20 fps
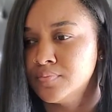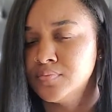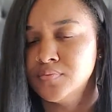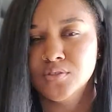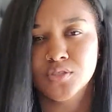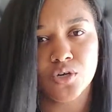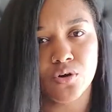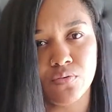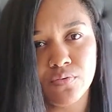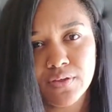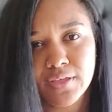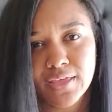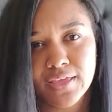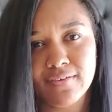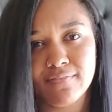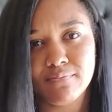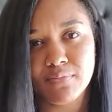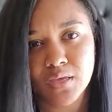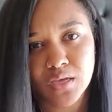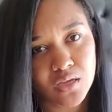Don't
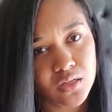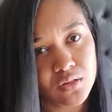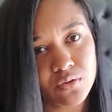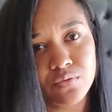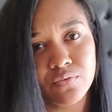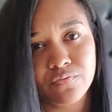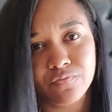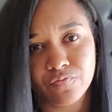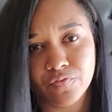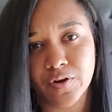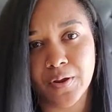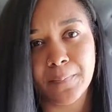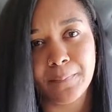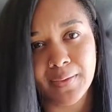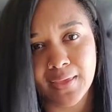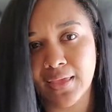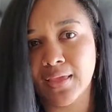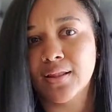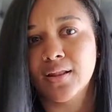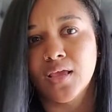give me a gluten-free
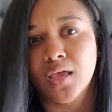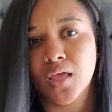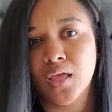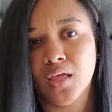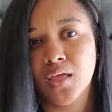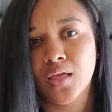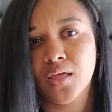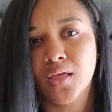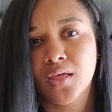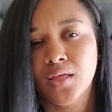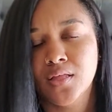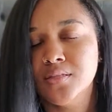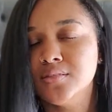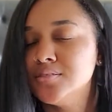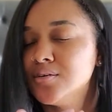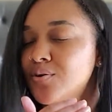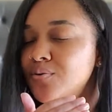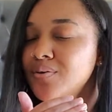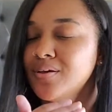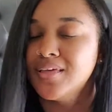pancake.
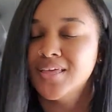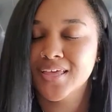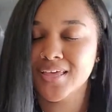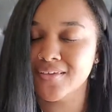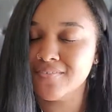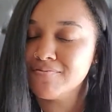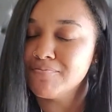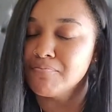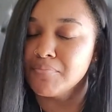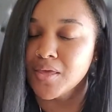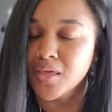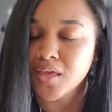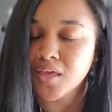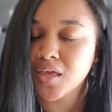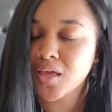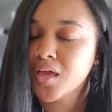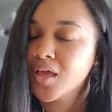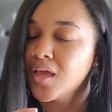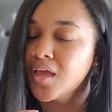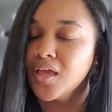Don't give
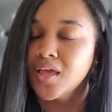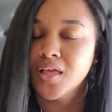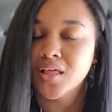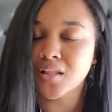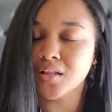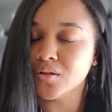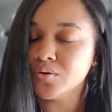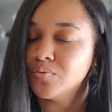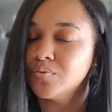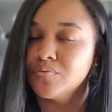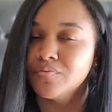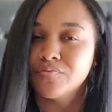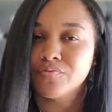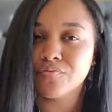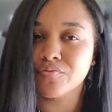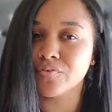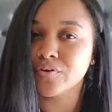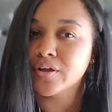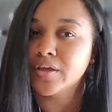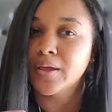me a
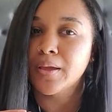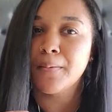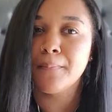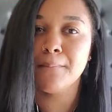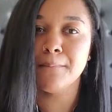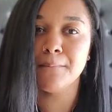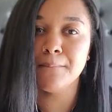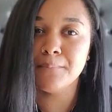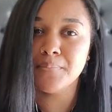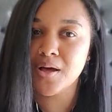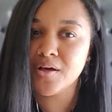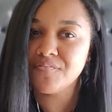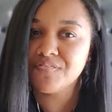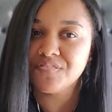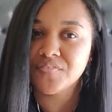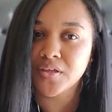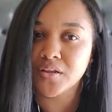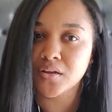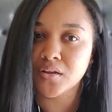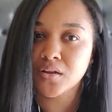gluten-free
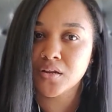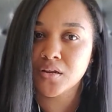muffin.